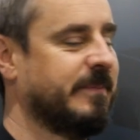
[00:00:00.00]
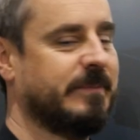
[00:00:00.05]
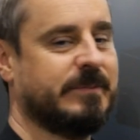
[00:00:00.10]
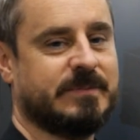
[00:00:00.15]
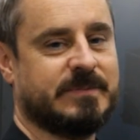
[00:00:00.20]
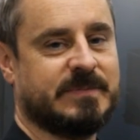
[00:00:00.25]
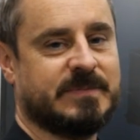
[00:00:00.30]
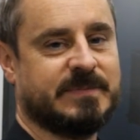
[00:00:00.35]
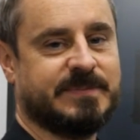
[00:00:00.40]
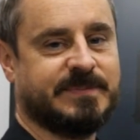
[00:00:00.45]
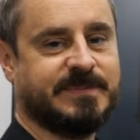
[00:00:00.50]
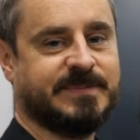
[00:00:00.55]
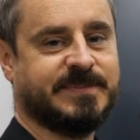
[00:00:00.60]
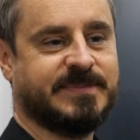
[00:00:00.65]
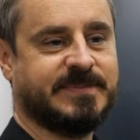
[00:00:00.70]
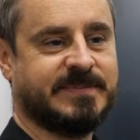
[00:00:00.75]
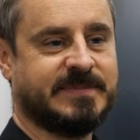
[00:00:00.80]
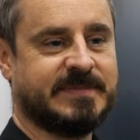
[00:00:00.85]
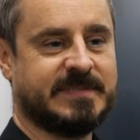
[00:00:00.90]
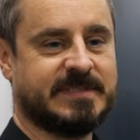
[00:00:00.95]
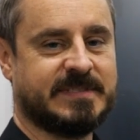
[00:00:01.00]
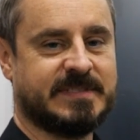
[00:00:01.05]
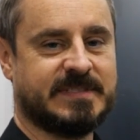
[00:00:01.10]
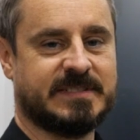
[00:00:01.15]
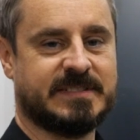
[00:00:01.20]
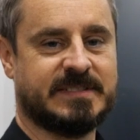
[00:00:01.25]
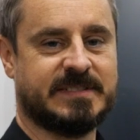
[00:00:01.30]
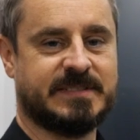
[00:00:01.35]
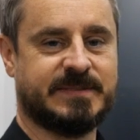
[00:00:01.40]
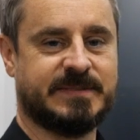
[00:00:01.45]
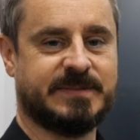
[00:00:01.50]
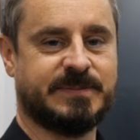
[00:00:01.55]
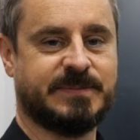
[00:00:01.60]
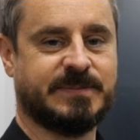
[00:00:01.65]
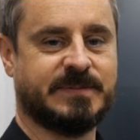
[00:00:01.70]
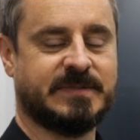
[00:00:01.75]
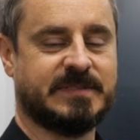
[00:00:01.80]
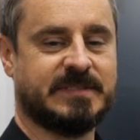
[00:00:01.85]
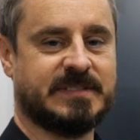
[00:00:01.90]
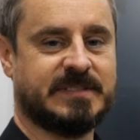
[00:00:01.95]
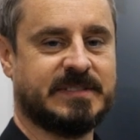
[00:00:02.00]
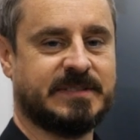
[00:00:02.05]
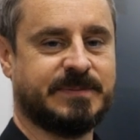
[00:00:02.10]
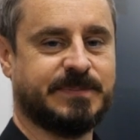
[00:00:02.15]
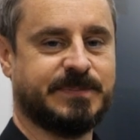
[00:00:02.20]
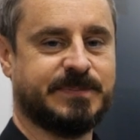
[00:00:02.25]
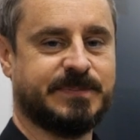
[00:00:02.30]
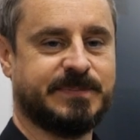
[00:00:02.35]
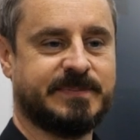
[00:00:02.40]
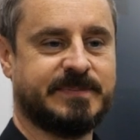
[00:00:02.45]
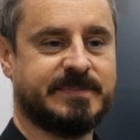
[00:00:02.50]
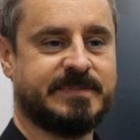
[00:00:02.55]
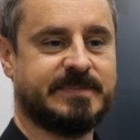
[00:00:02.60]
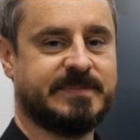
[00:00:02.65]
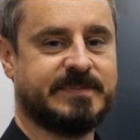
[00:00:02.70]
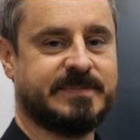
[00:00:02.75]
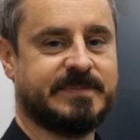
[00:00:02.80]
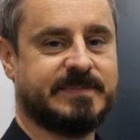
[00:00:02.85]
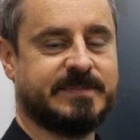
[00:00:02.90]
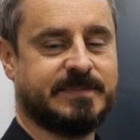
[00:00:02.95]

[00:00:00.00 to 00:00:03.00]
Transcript: The person shown says nothing.